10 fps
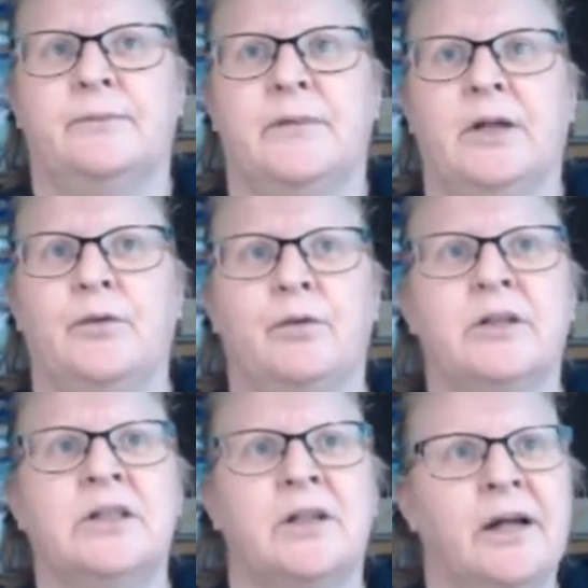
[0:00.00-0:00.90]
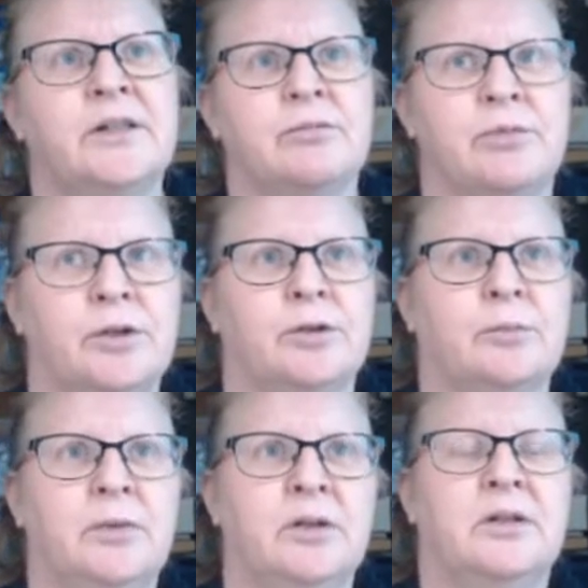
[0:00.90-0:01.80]
If you're in a light
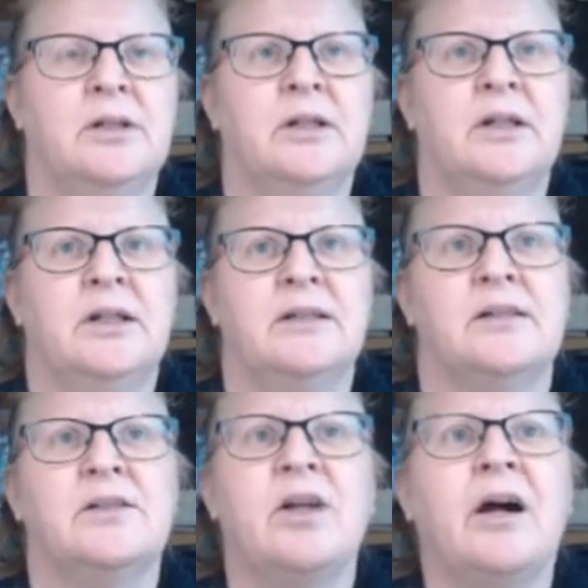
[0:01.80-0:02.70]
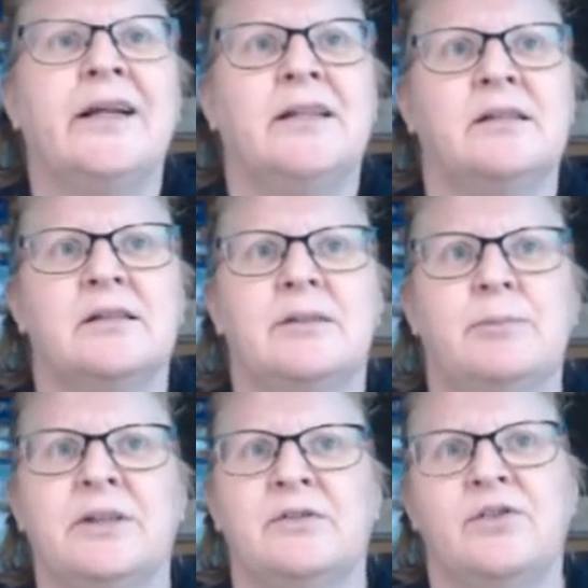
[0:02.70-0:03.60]
room, the tiniest bit
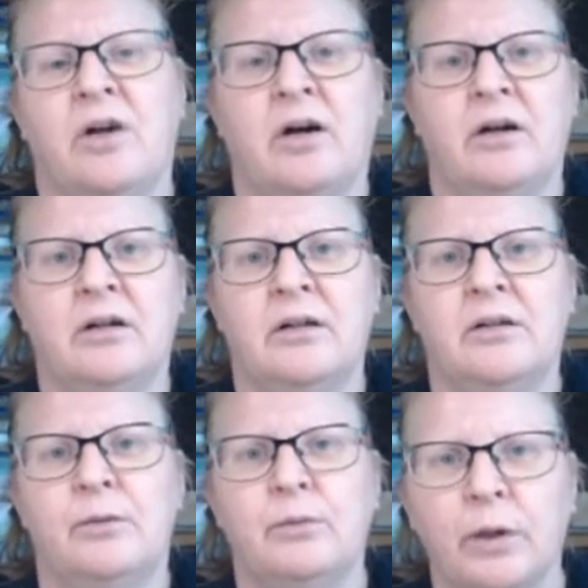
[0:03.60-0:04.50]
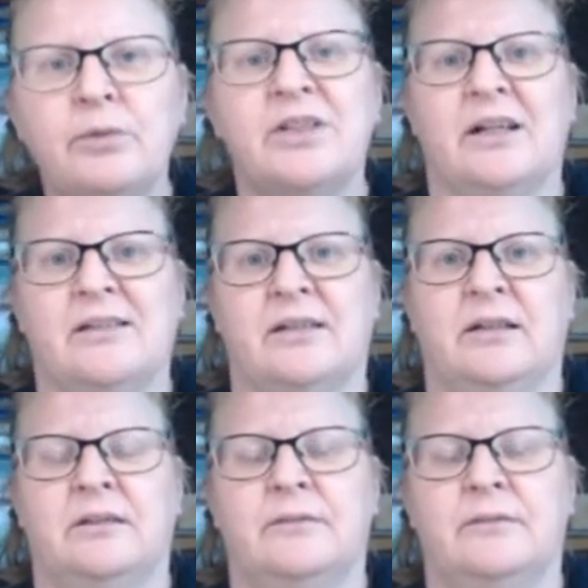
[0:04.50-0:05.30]
of dark won't get seen.